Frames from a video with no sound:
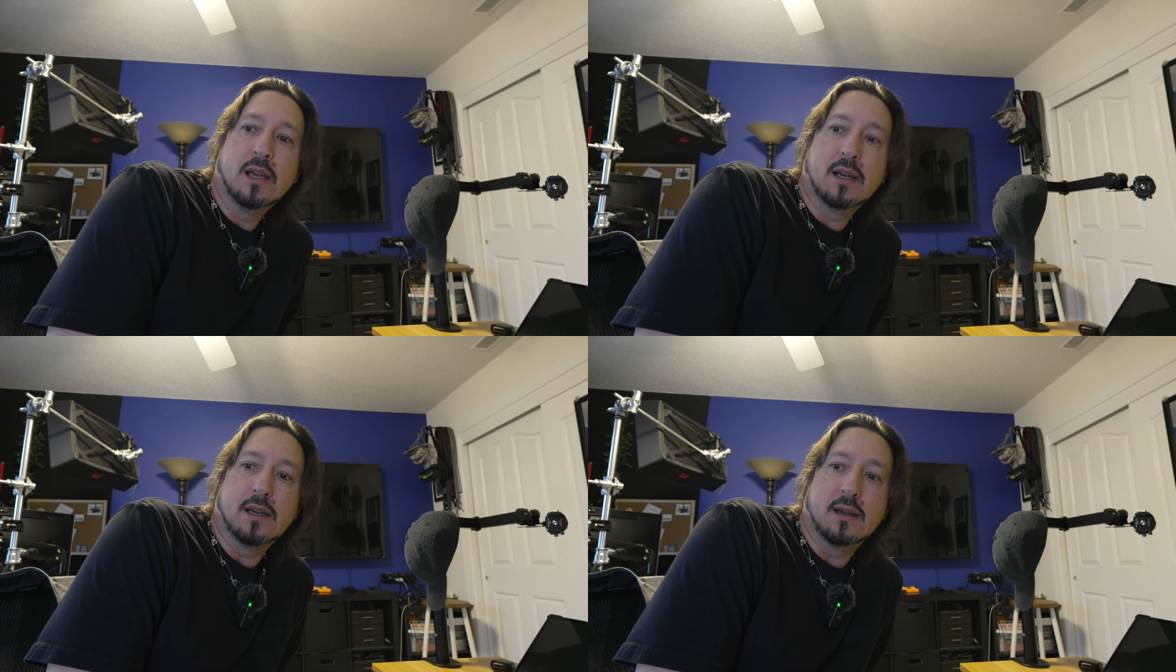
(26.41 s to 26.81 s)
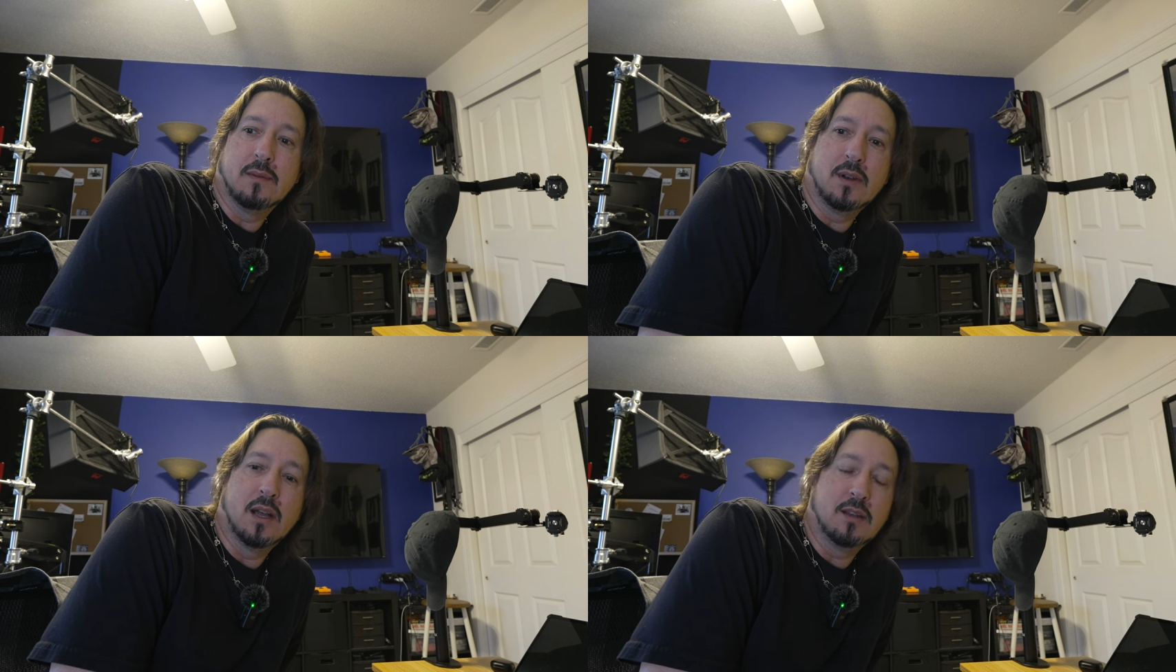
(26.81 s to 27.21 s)
Uh,
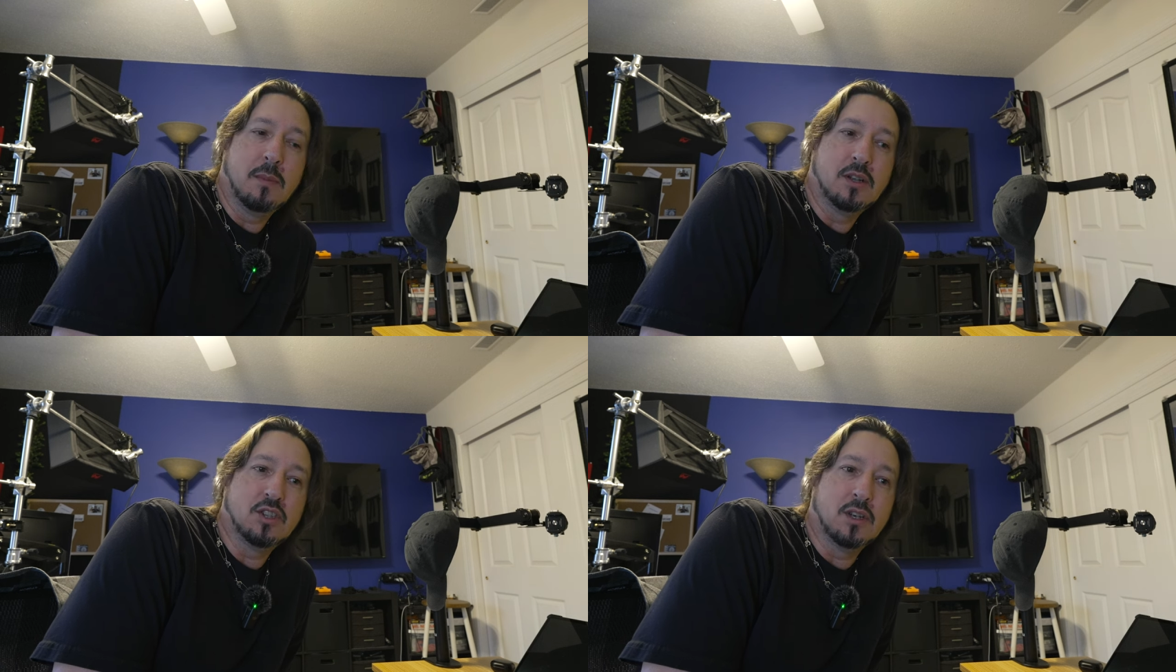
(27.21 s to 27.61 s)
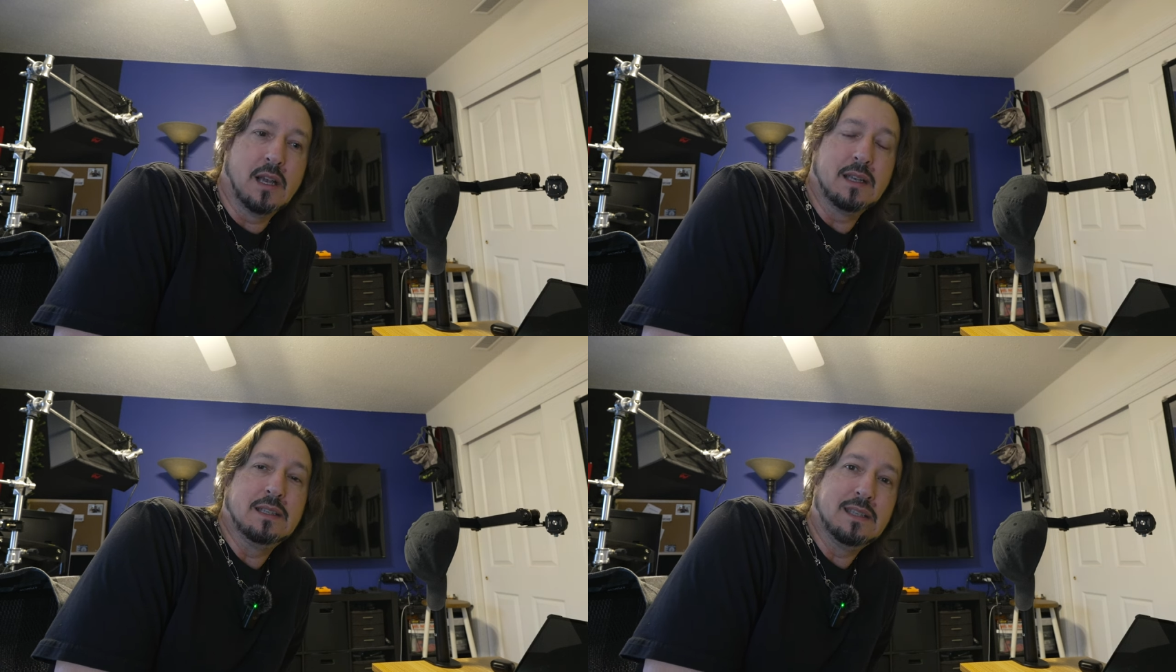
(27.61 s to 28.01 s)
not to mention,
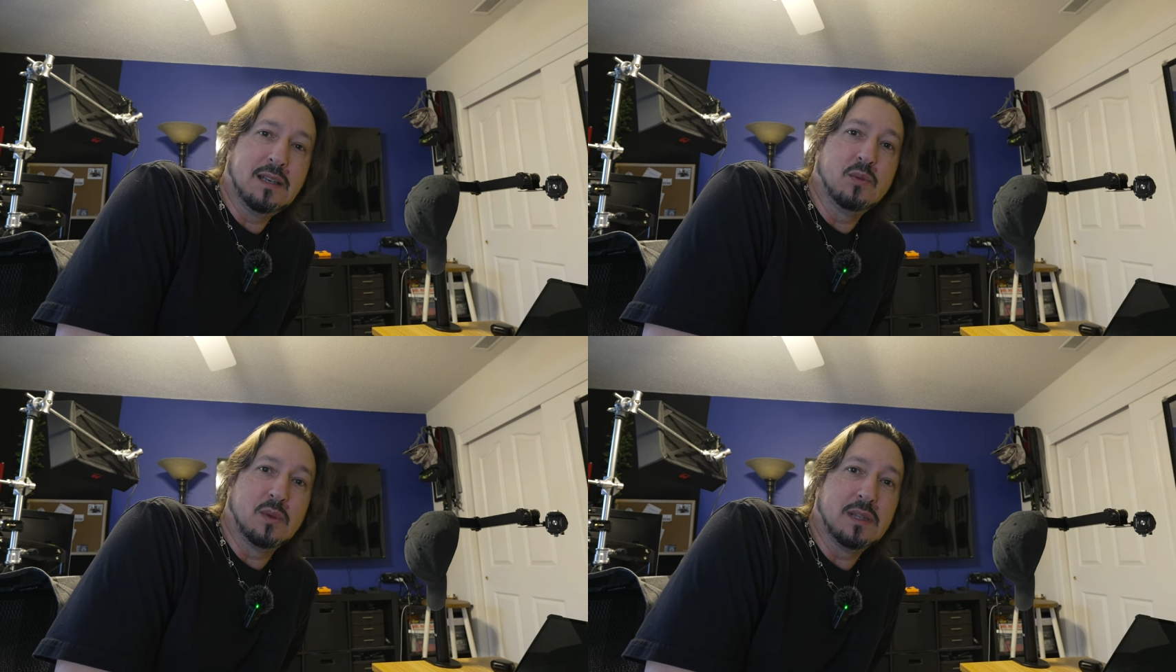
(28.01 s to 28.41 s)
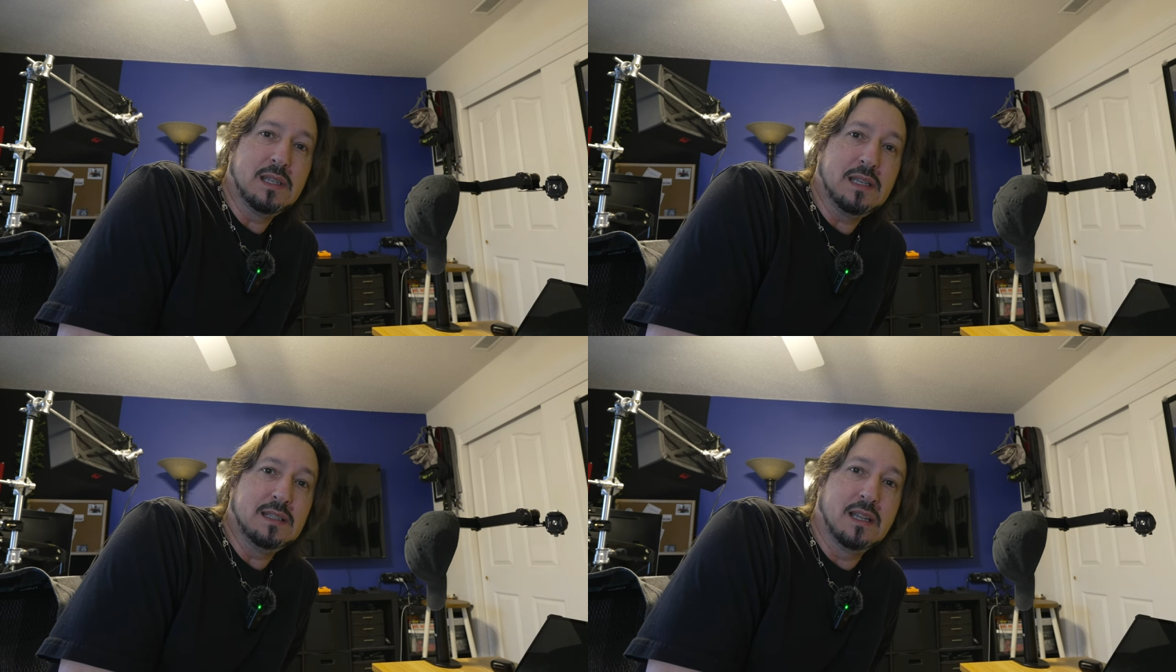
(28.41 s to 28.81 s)
I didn't really
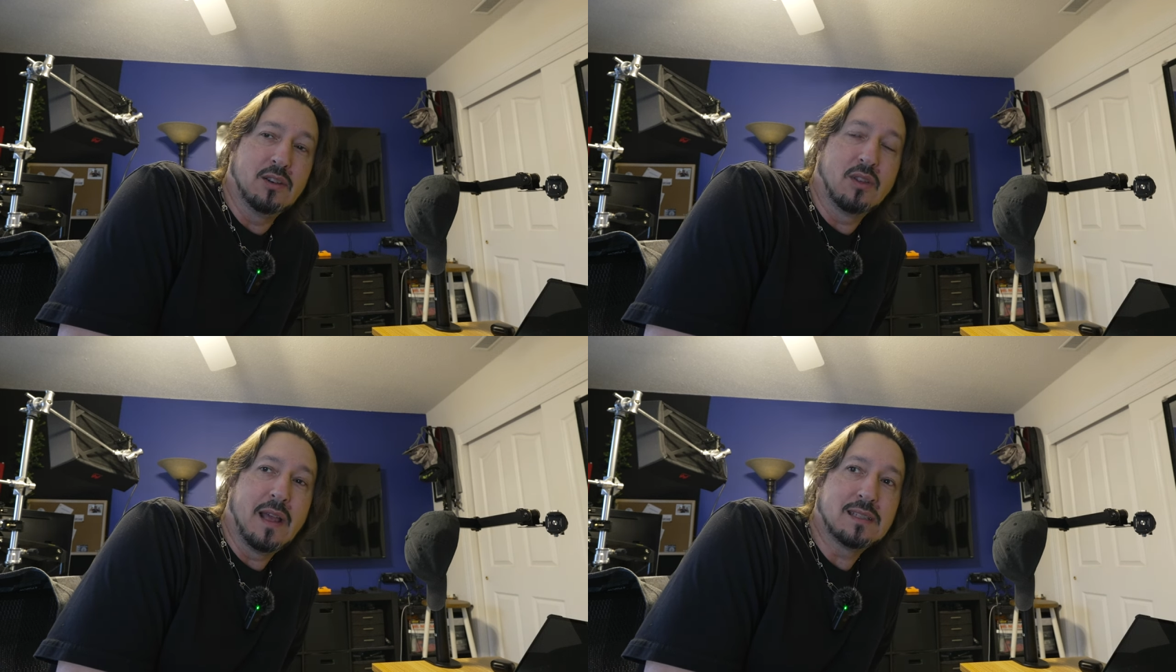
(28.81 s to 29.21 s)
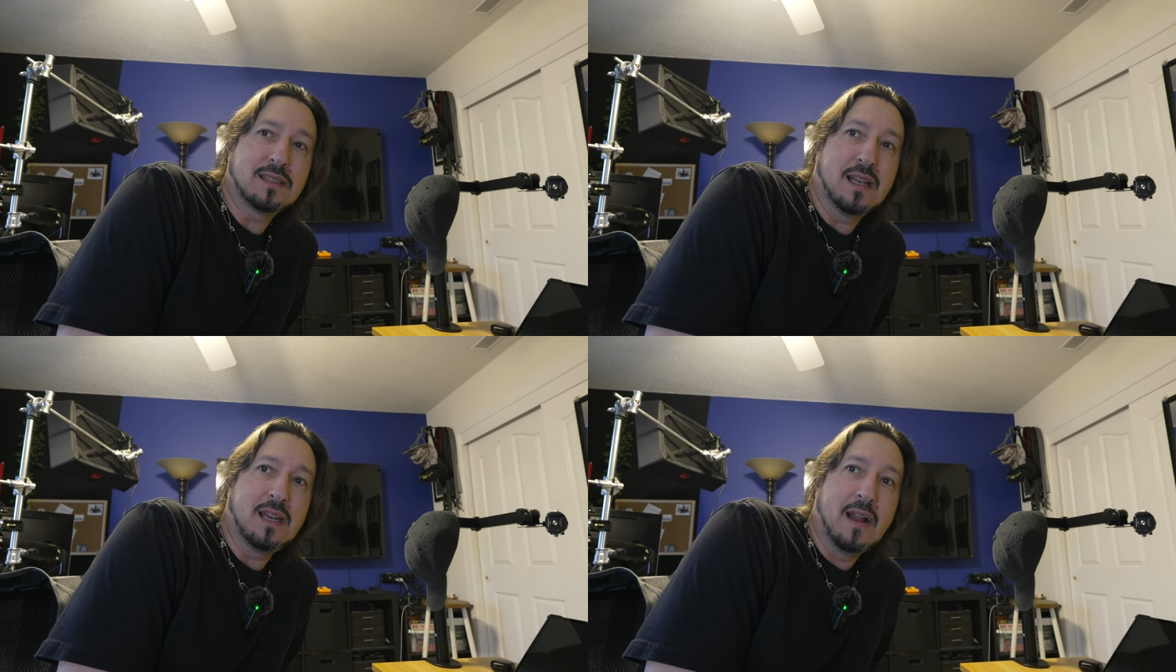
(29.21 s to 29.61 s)
eat dinner last
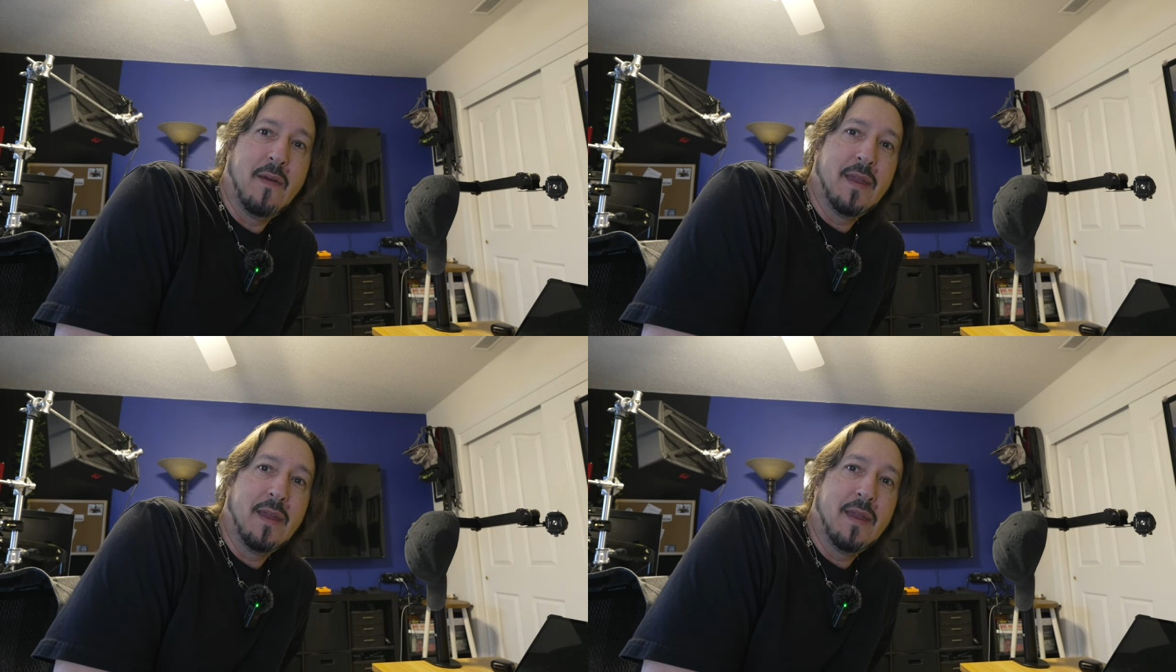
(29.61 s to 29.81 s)
night.